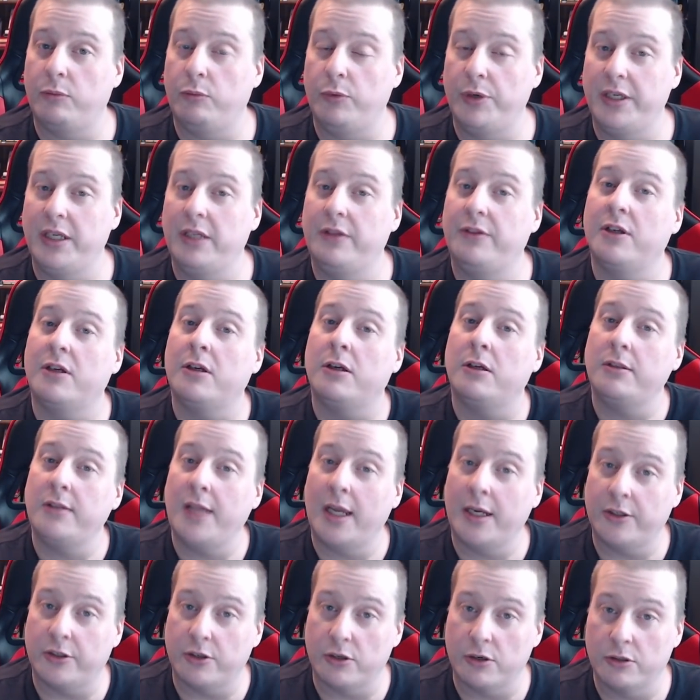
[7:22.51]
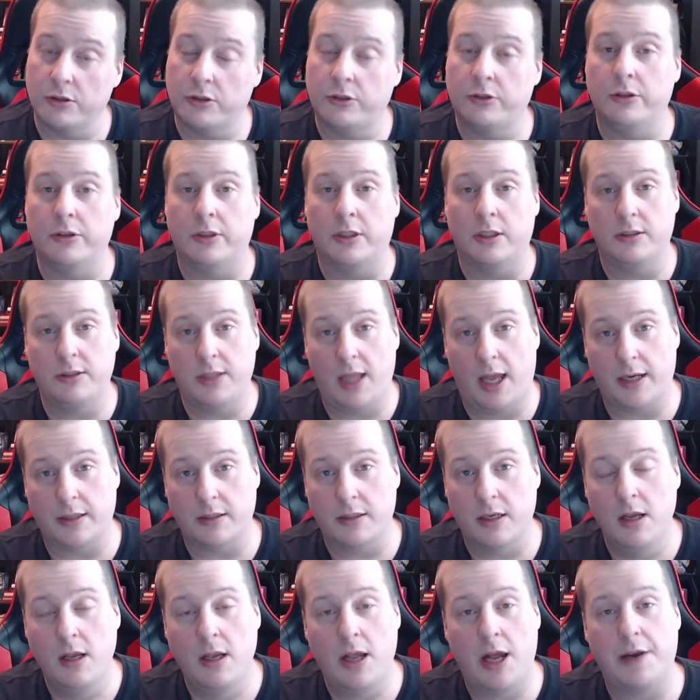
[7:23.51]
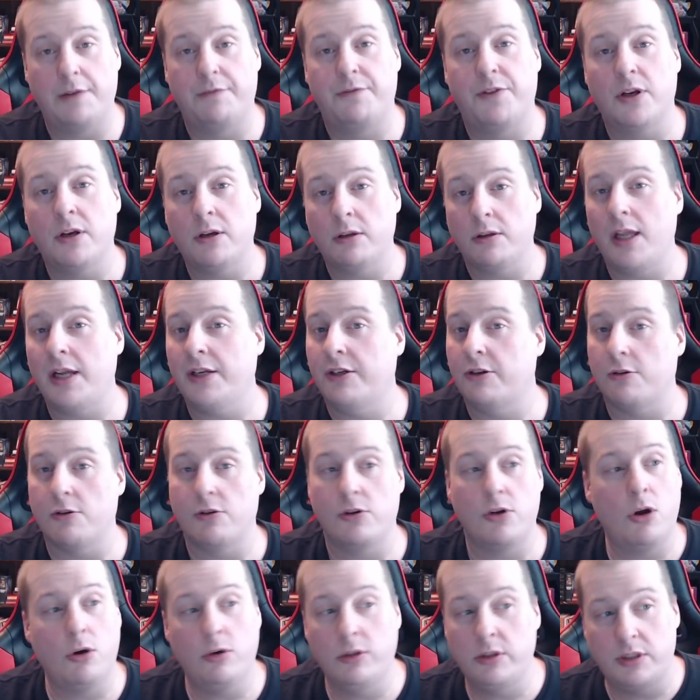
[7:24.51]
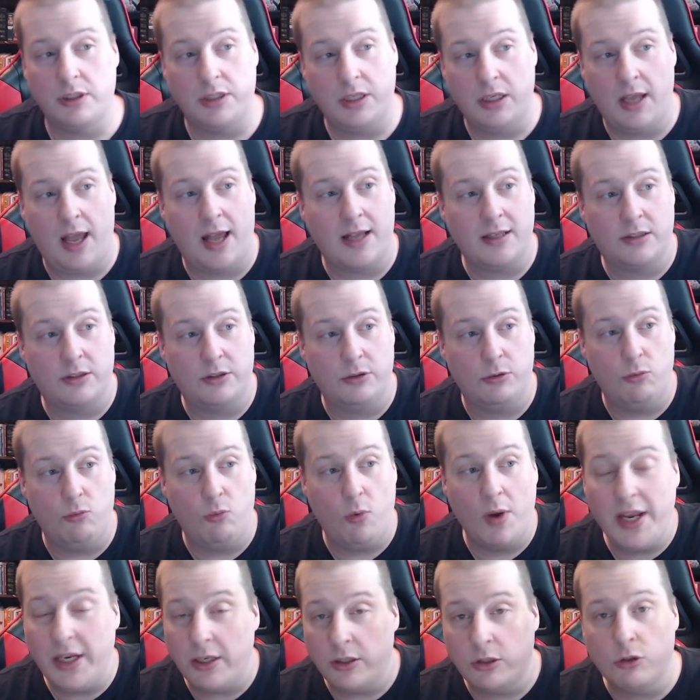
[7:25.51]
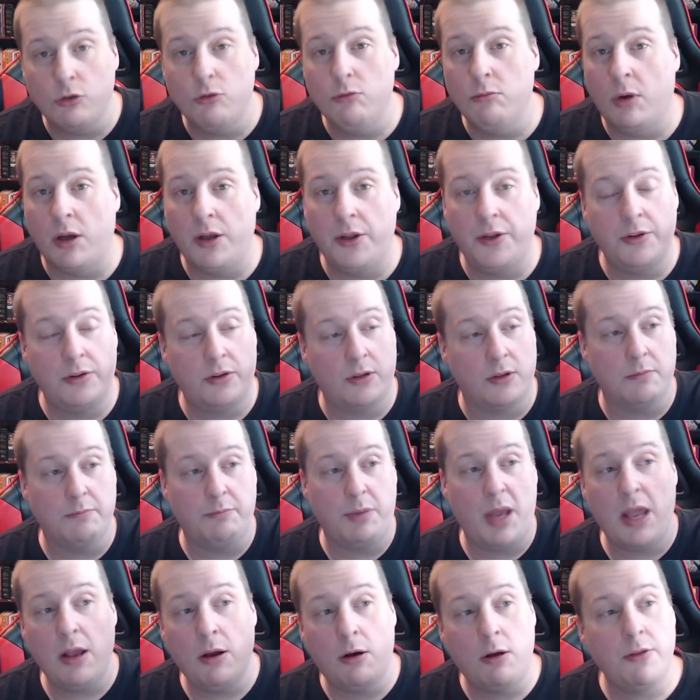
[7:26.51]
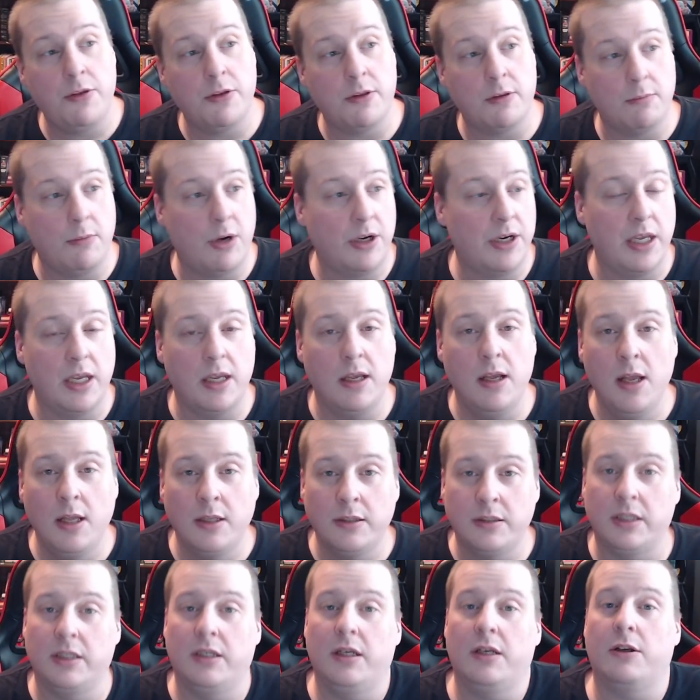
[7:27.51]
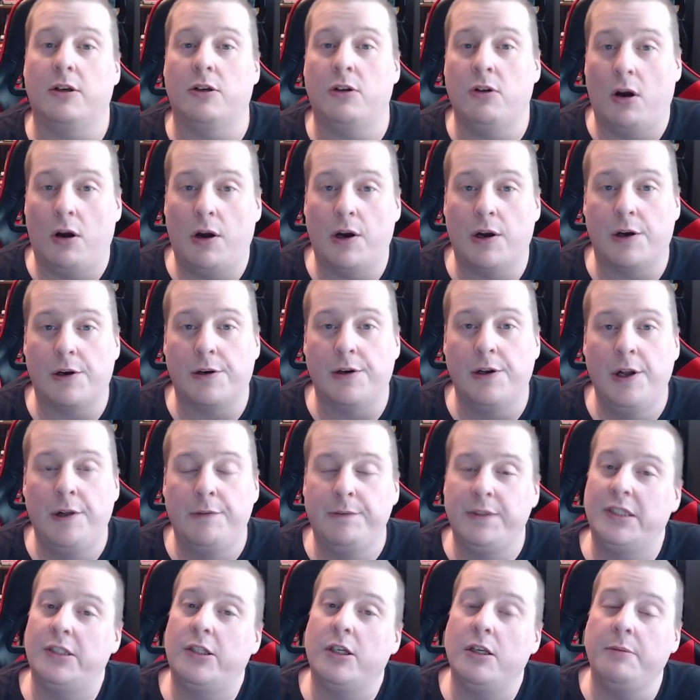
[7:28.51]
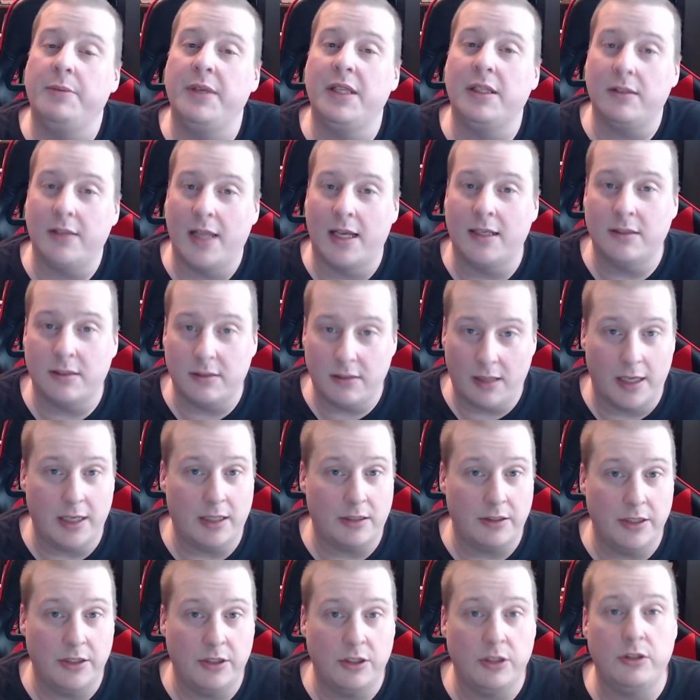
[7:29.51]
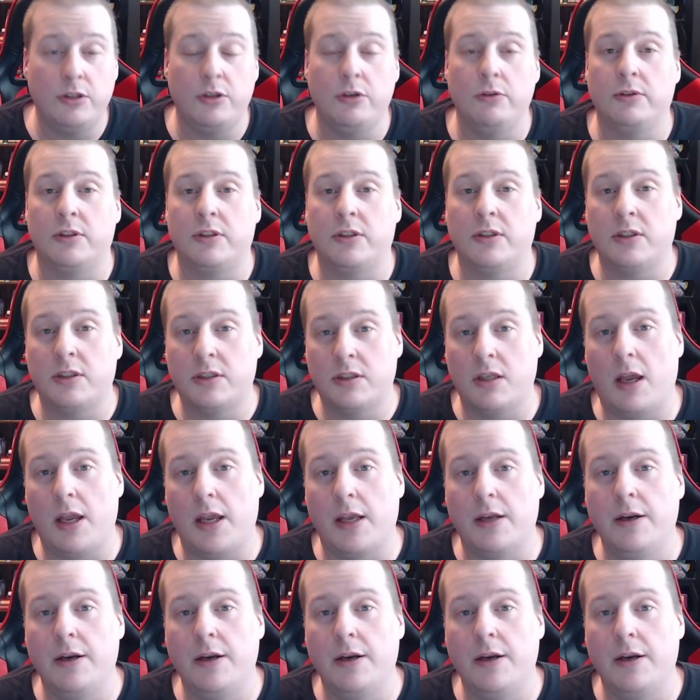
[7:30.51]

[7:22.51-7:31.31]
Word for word: We need the collectors to collect. And if the collector knows that he has to wait two months and pay all this money to get a card, he's going to be less likely to use the site.